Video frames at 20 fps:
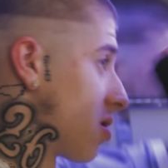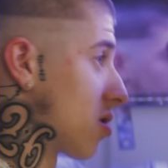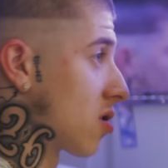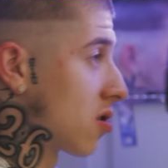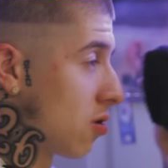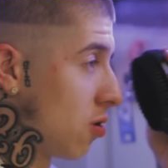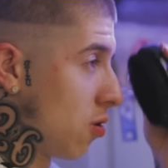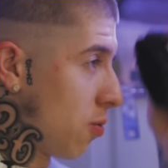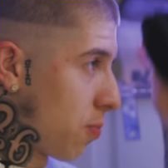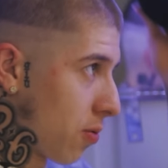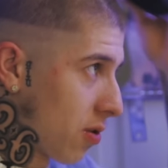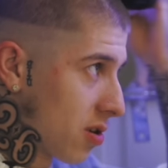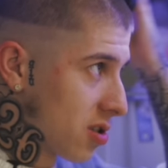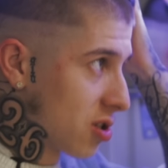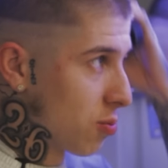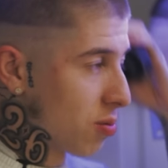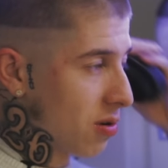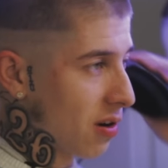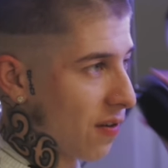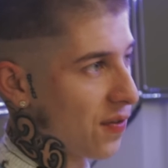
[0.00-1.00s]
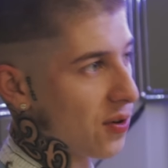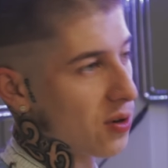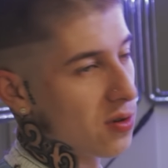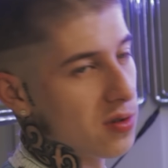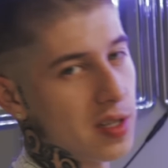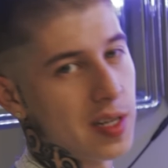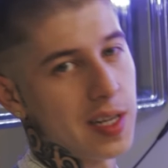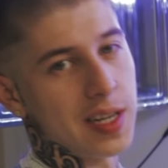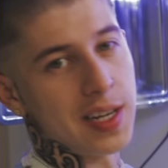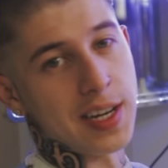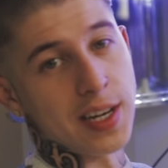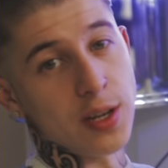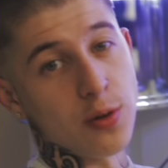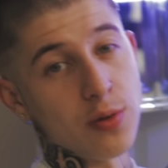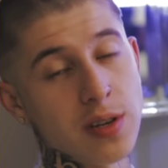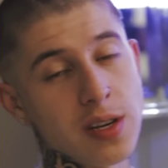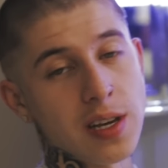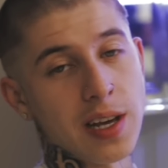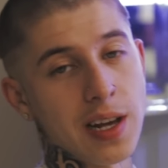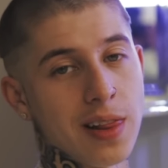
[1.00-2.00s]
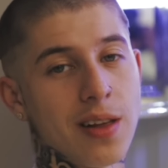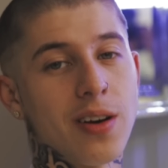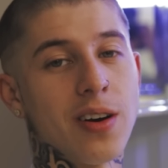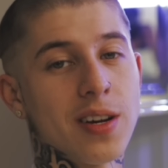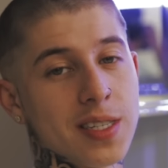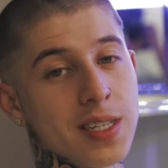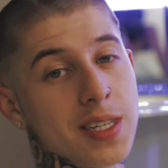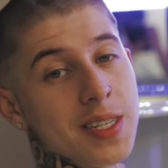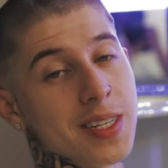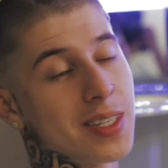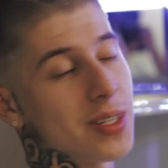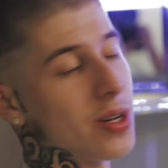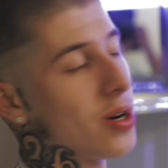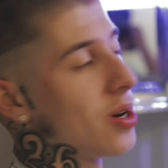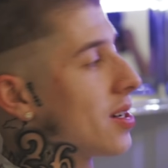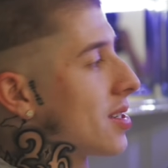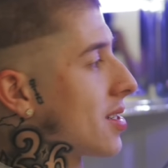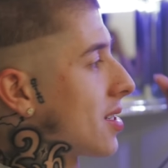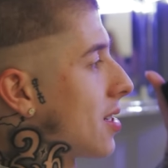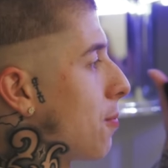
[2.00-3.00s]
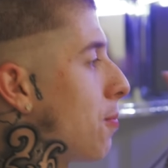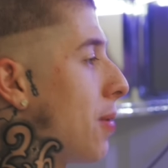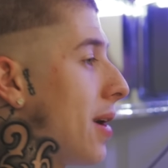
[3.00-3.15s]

super, super confusing and you can get lost in the sauce,